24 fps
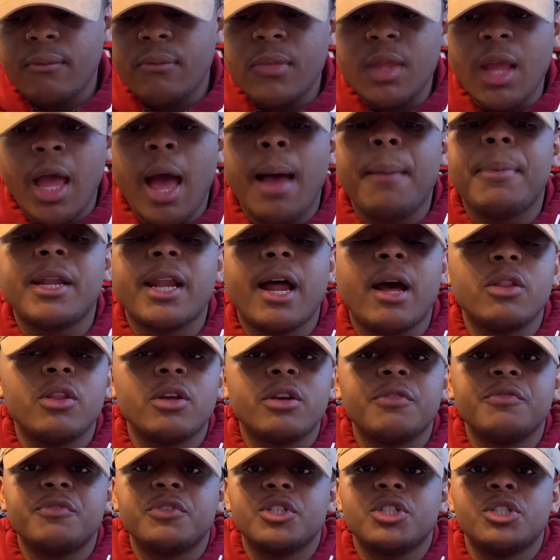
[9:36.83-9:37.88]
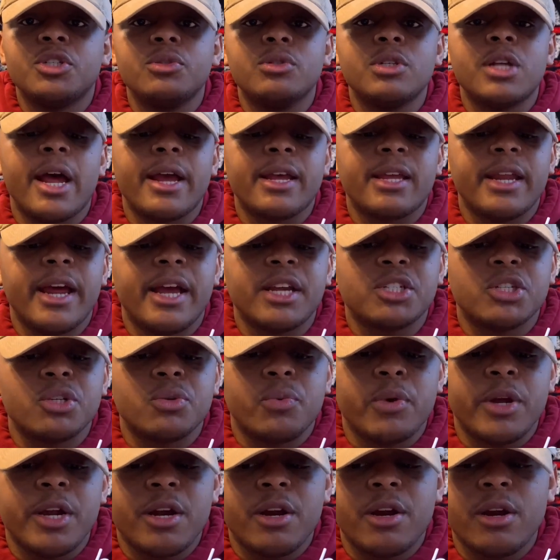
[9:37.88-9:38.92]
I've been out looking for shoes that I can actually
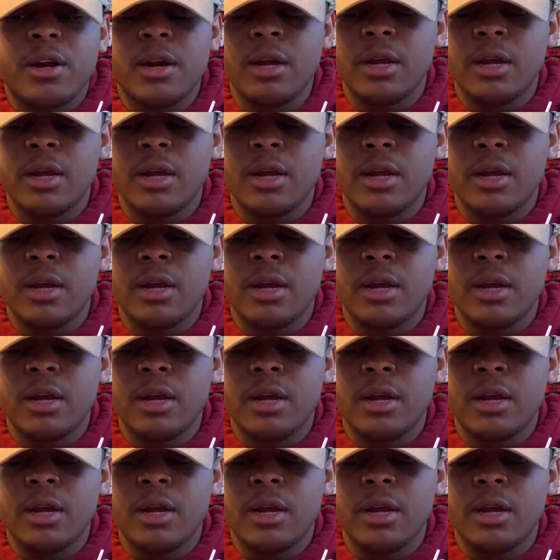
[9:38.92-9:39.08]
wear.